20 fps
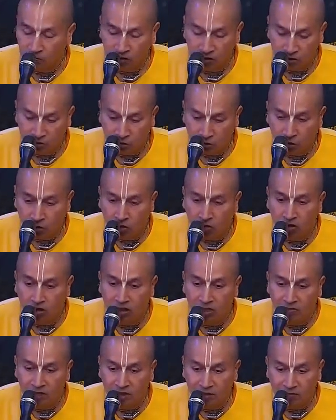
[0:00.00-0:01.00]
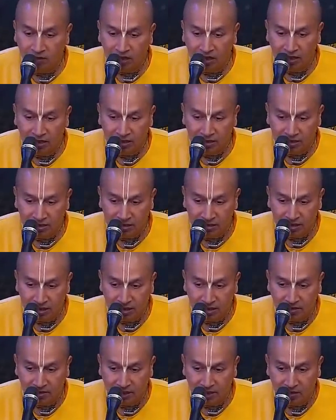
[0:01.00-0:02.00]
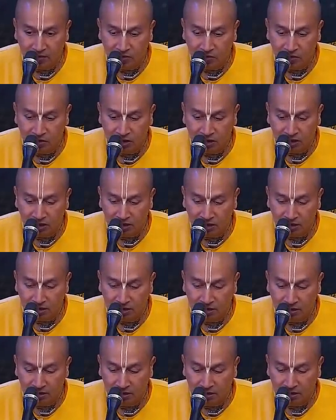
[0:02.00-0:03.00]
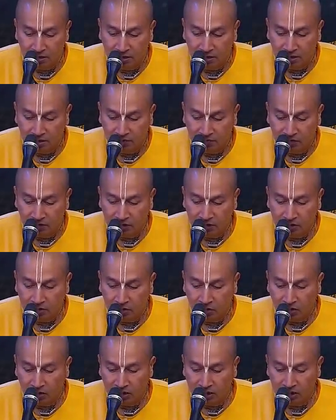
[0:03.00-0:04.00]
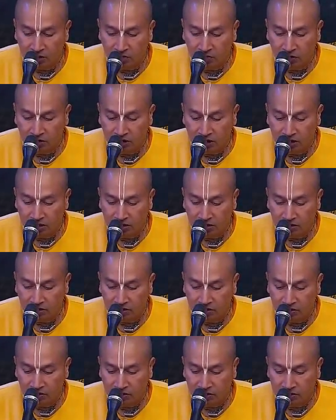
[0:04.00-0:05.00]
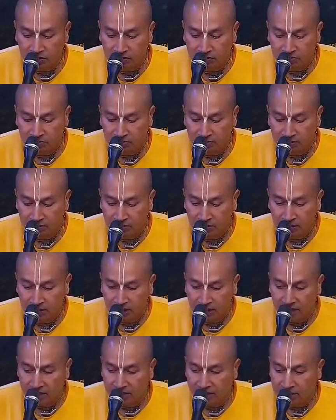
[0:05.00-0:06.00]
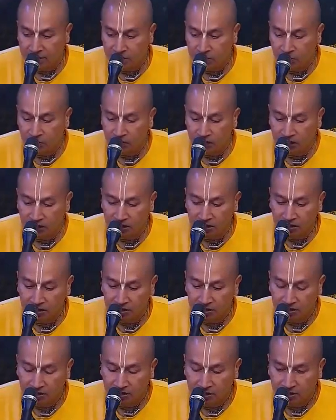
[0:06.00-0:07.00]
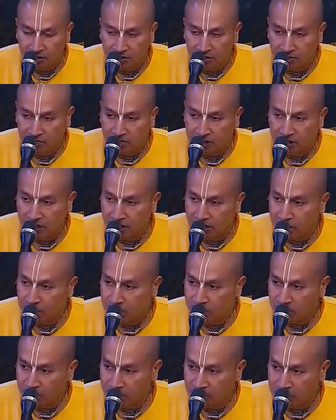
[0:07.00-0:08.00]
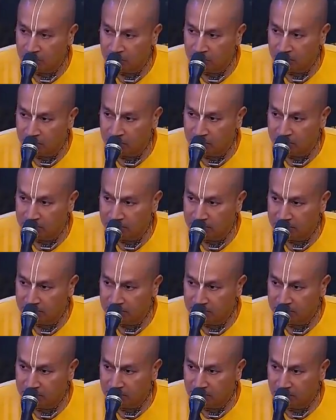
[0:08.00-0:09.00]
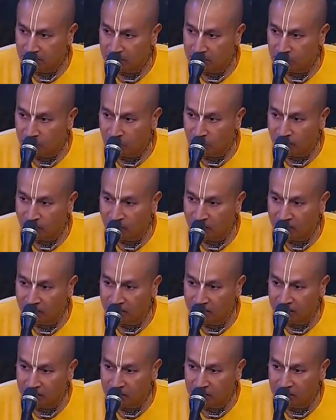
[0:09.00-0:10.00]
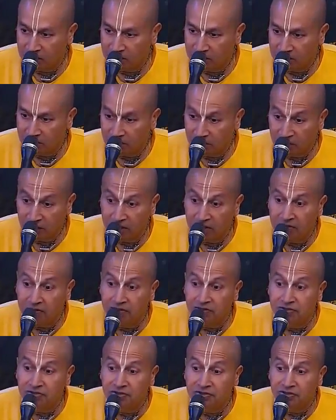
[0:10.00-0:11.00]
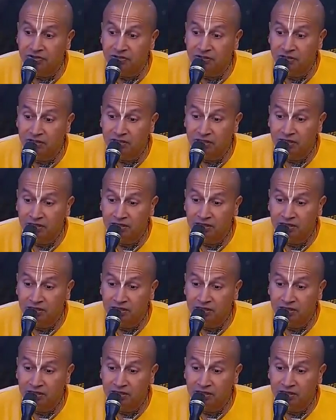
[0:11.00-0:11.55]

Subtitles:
towards all living beings and try to share this knowledge with others. And in this way, Maharaj Parikshit is offering his prayers.